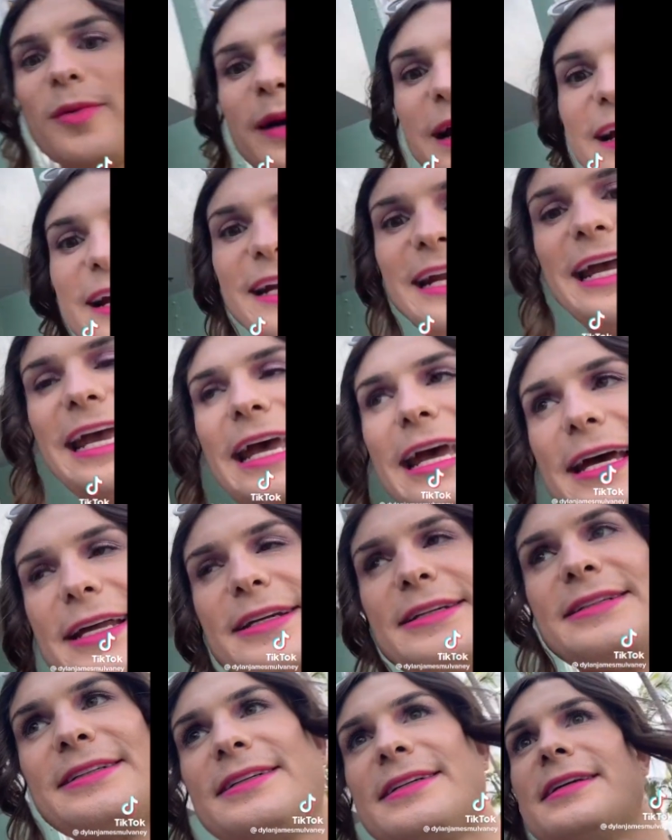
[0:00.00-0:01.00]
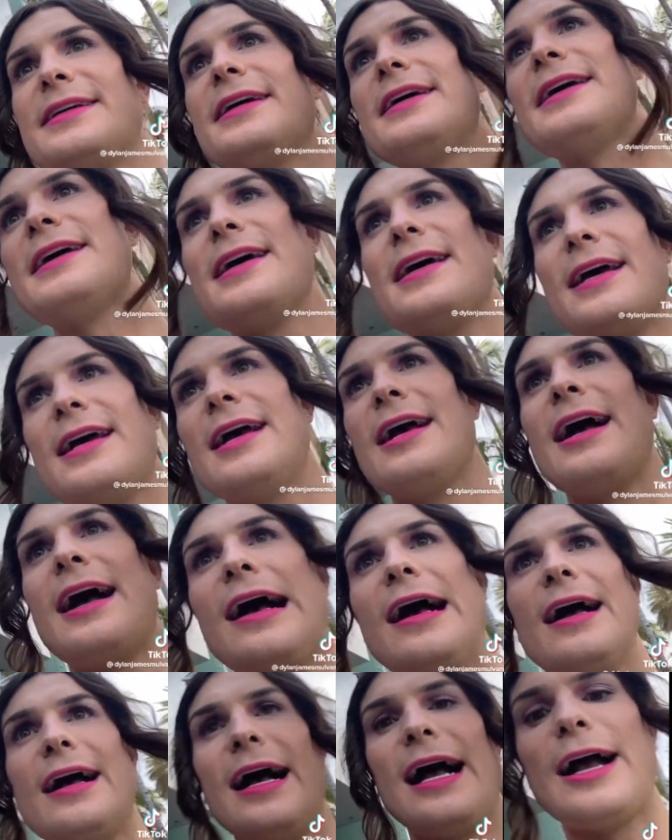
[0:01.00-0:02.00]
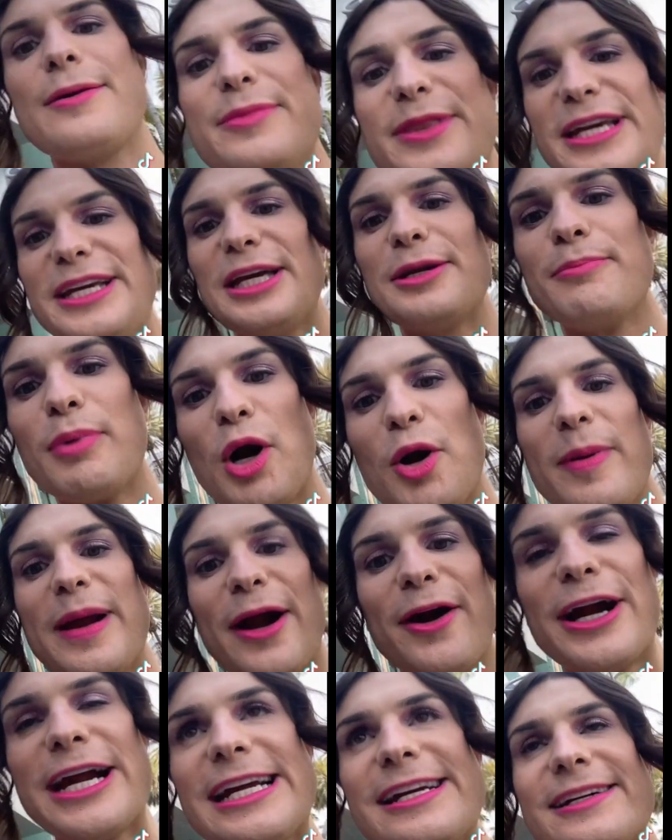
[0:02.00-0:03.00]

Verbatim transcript: I going to hit? I'm thinking Burberry.